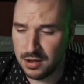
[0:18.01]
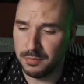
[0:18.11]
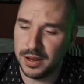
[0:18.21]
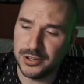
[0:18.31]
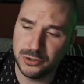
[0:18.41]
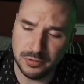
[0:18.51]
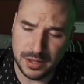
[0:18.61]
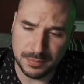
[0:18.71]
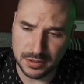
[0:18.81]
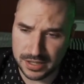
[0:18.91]
But I
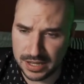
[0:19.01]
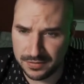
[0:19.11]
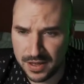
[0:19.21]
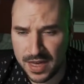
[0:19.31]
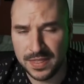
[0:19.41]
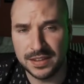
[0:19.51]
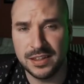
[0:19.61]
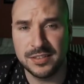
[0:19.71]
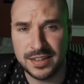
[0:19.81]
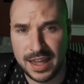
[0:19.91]
truly believe that
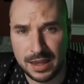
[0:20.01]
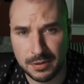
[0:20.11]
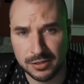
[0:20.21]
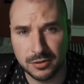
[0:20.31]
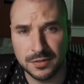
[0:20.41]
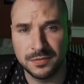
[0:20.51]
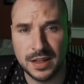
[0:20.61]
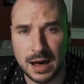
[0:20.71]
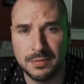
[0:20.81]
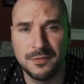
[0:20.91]
this game is going to
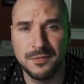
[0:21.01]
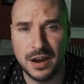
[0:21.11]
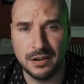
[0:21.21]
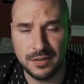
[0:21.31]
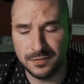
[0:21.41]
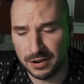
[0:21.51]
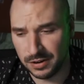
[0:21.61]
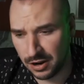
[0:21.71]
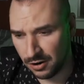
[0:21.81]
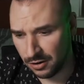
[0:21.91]
flop very,
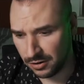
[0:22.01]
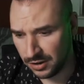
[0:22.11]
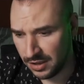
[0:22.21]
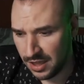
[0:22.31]
very hard,